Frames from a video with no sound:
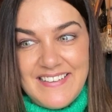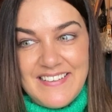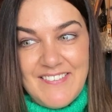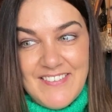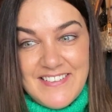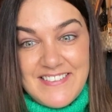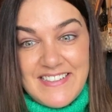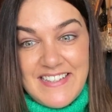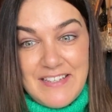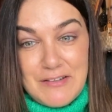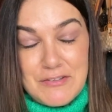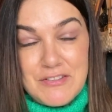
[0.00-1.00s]
honestly,
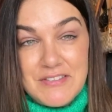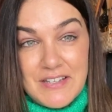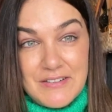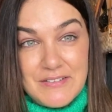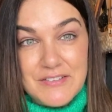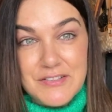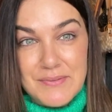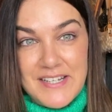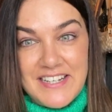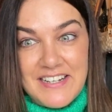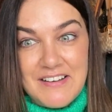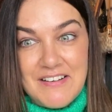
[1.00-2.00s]
you're so
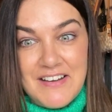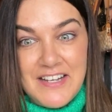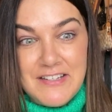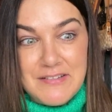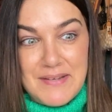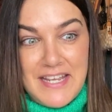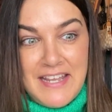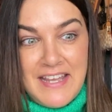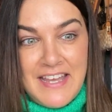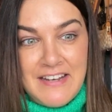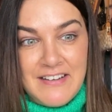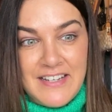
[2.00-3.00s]
sweet and kind to me.
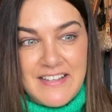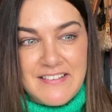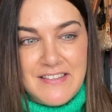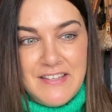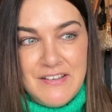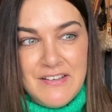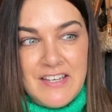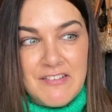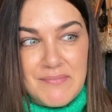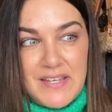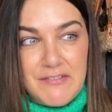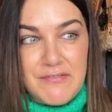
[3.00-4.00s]
And I guess you give
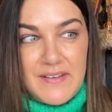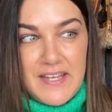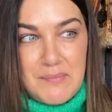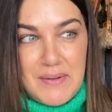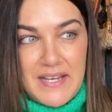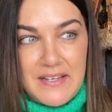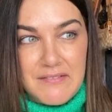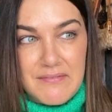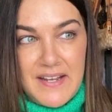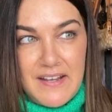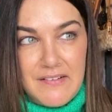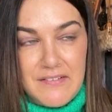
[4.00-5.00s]
me feedback
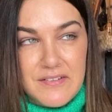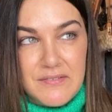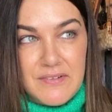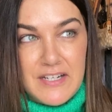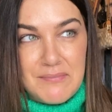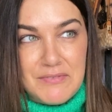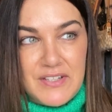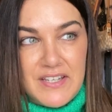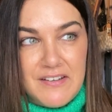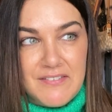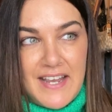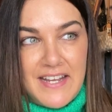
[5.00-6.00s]
around when I'm
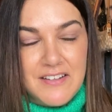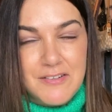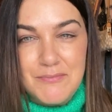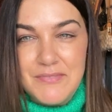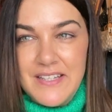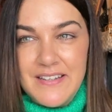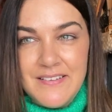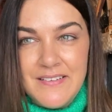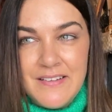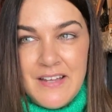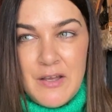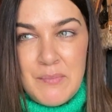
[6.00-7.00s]
looking great.
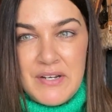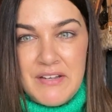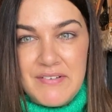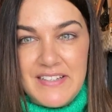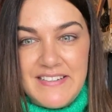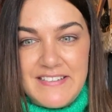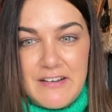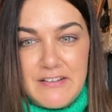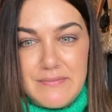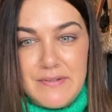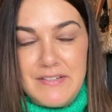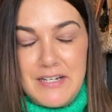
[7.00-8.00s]
Nobody really tells
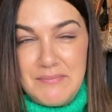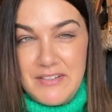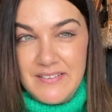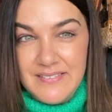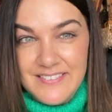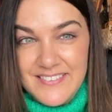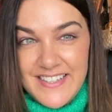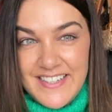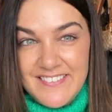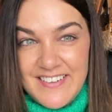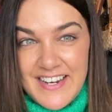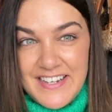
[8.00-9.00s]
me when I'm not
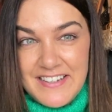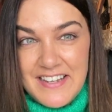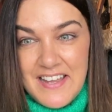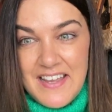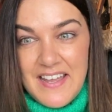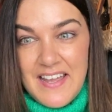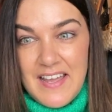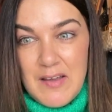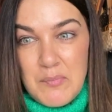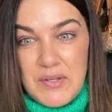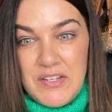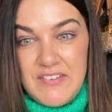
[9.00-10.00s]
looking great,
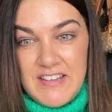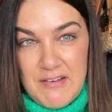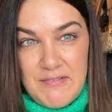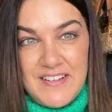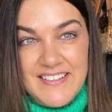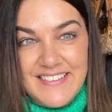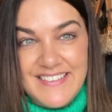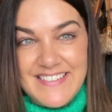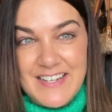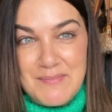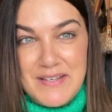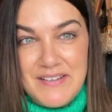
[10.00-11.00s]
but you definitely
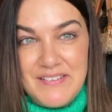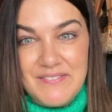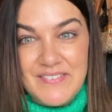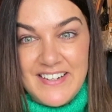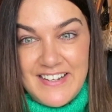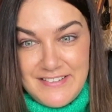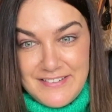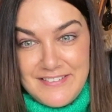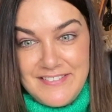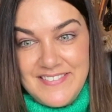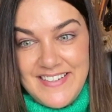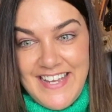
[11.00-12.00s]
tell me when I
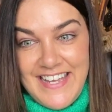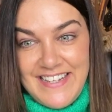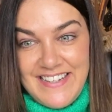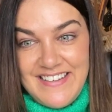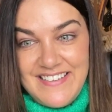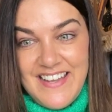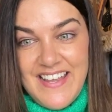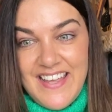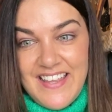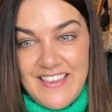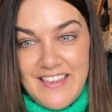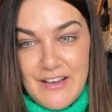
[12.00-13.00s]
do. And
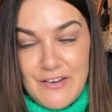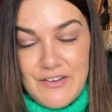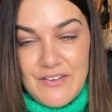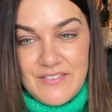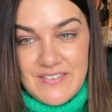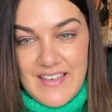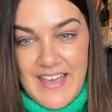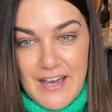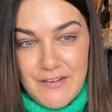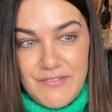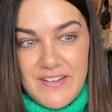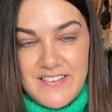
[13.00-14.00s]
those
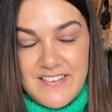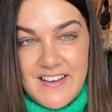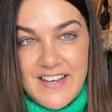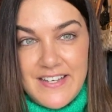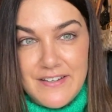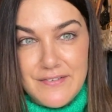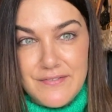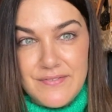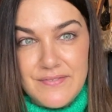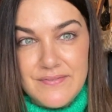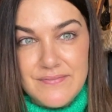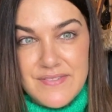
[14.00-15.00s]
outfits kind of
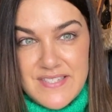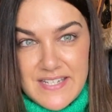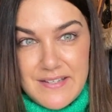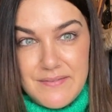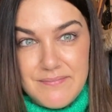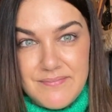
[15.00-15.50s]
stick